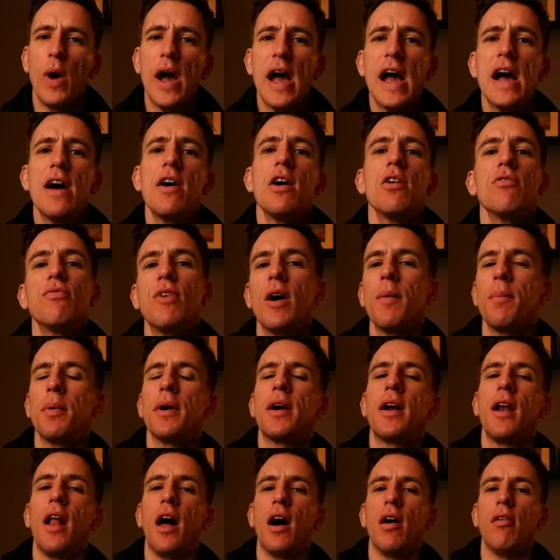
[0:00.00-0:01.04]
Wear a
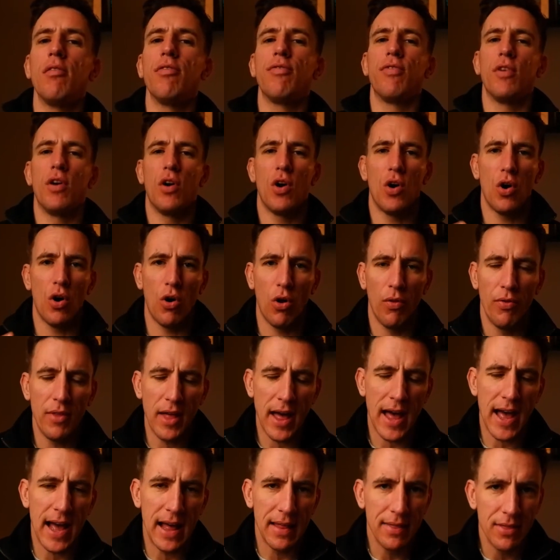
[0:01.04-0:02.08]
rubber glove on
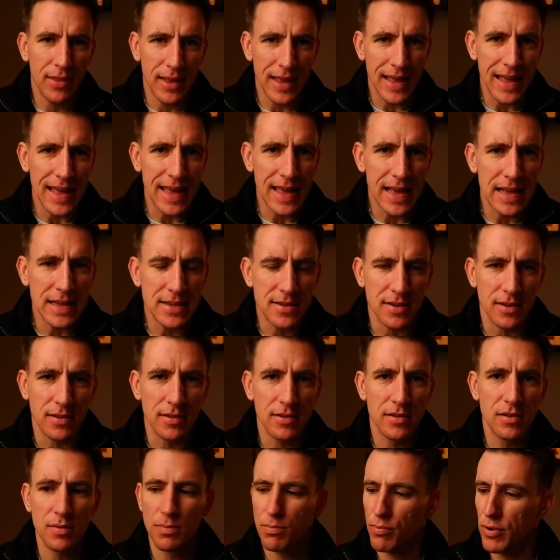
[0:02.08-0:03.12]
the hand that
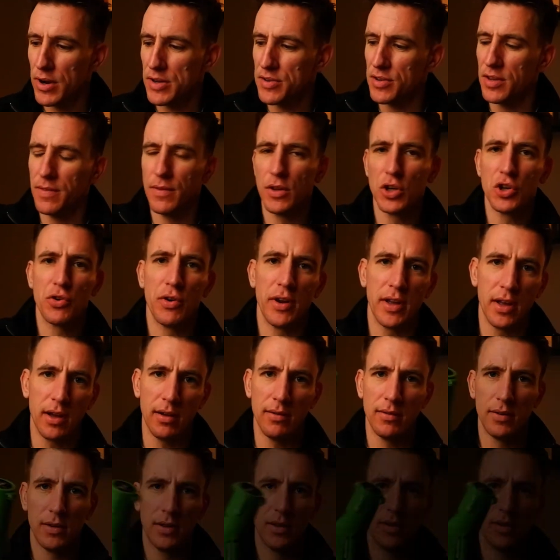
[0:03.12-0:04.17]
isn't pressing the trigger.